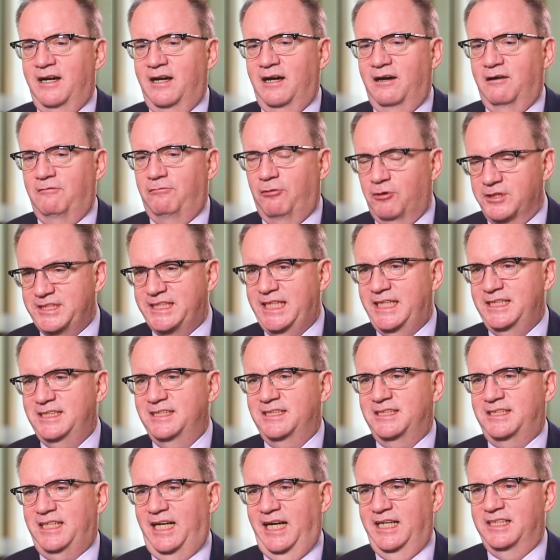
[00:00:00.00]
Four
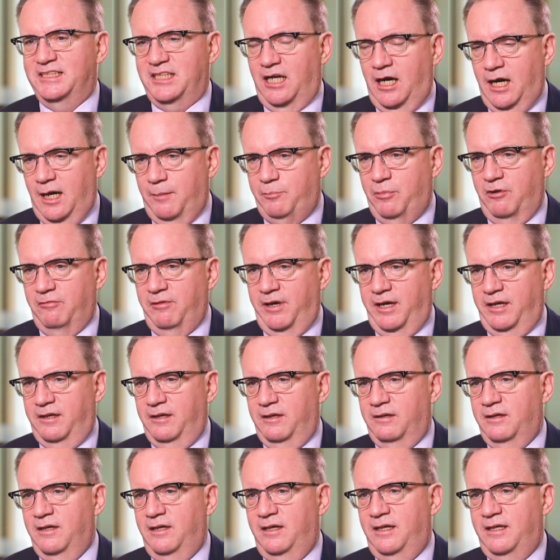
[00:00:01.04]
Seasons as
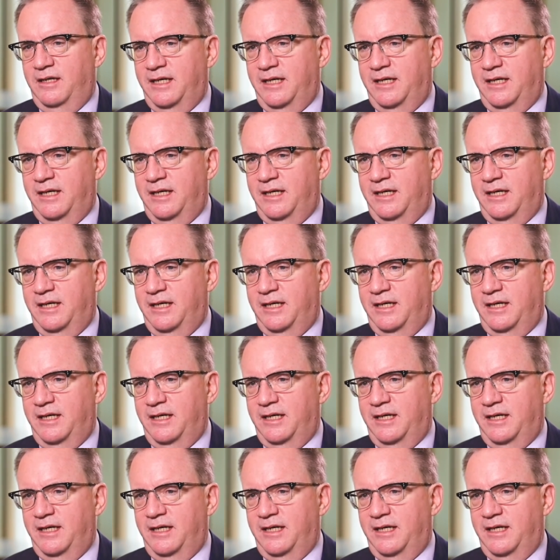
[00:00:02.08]
operator